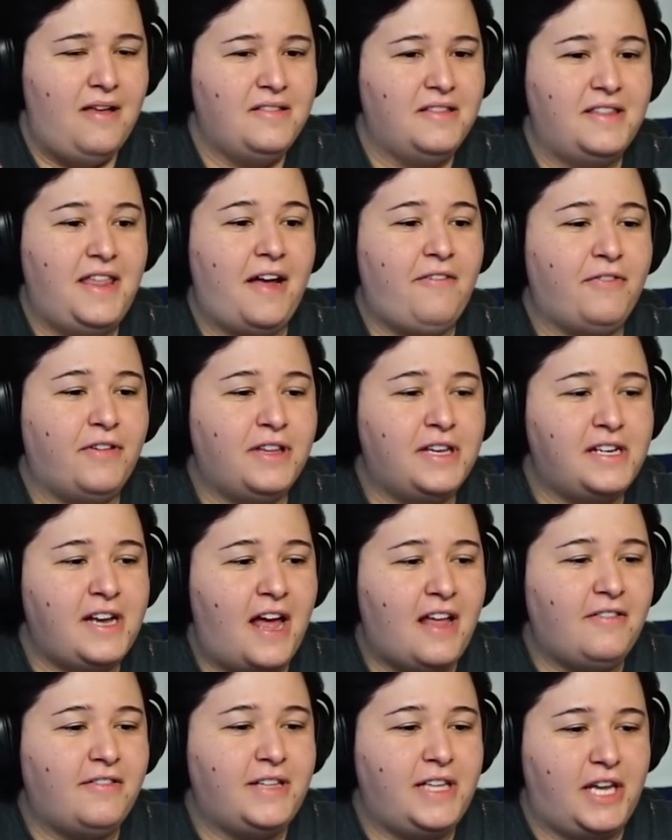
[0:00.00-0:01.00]
That really
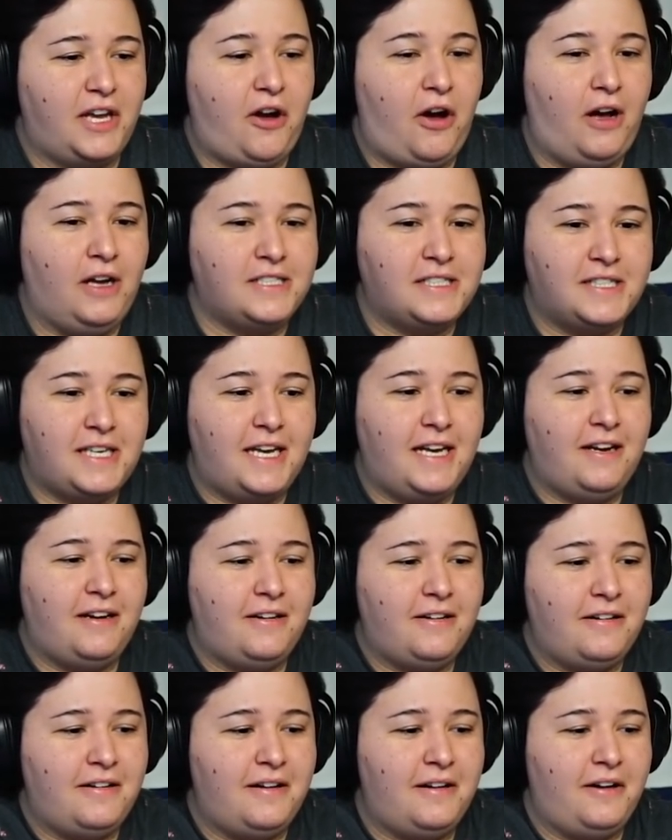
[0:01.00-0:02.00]
not really cost like
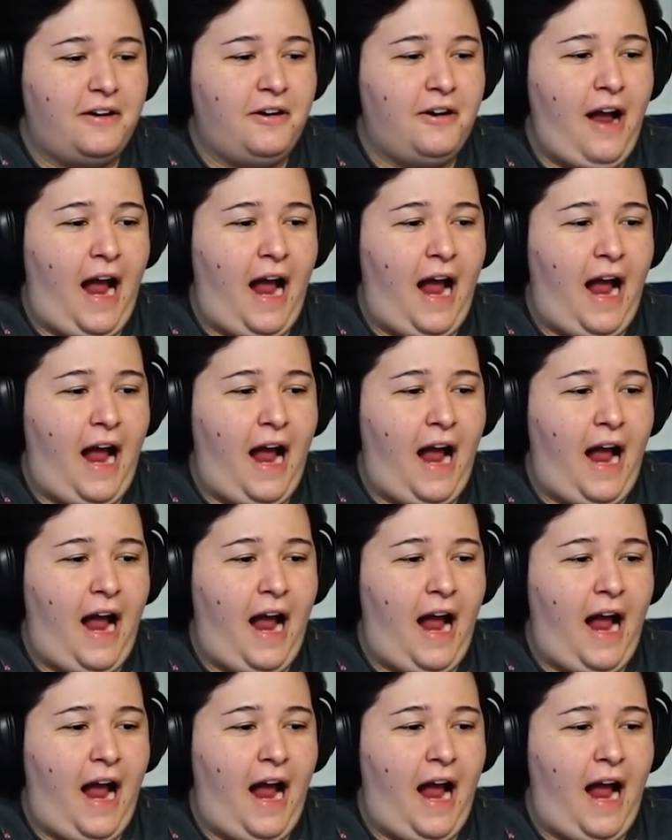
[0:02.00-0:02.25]
her